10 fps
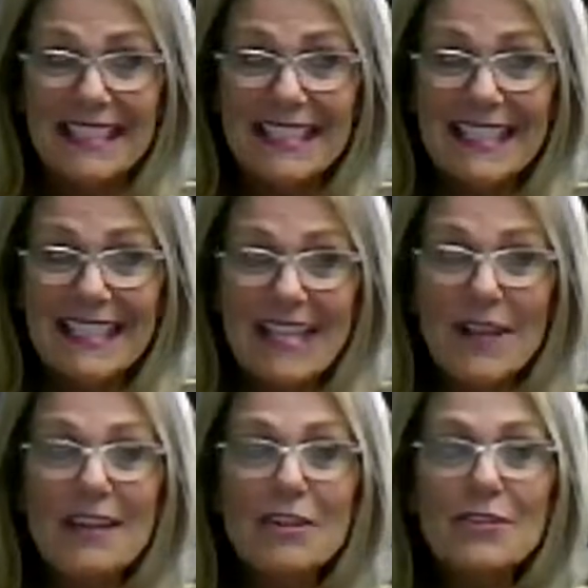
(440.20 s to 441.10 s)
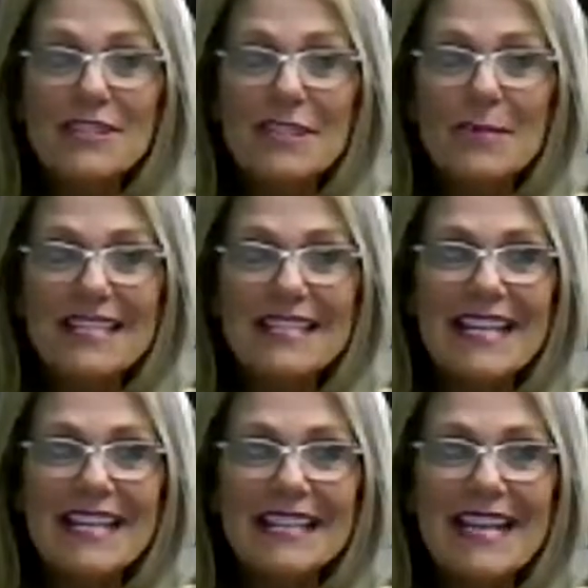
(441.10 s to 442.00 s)
If I heard somebody
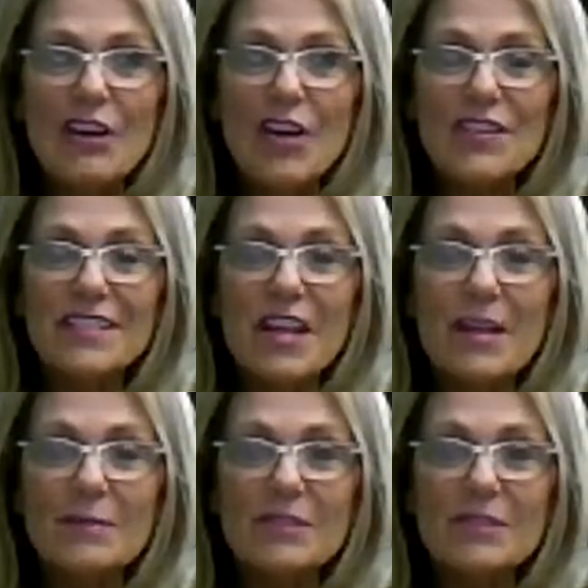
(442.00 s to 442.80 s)
saying that all the time